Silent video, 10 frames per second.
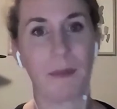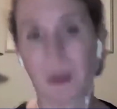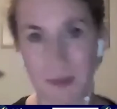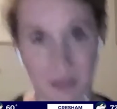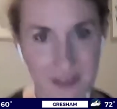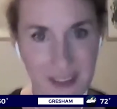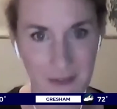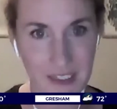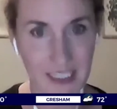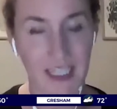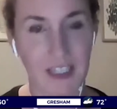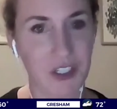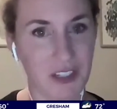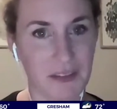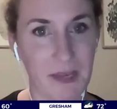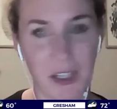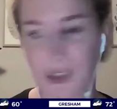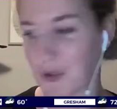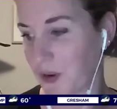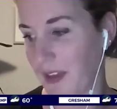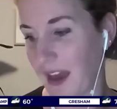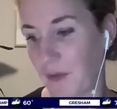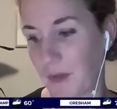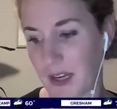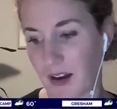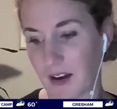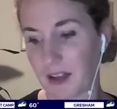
safety and to just make sure that we are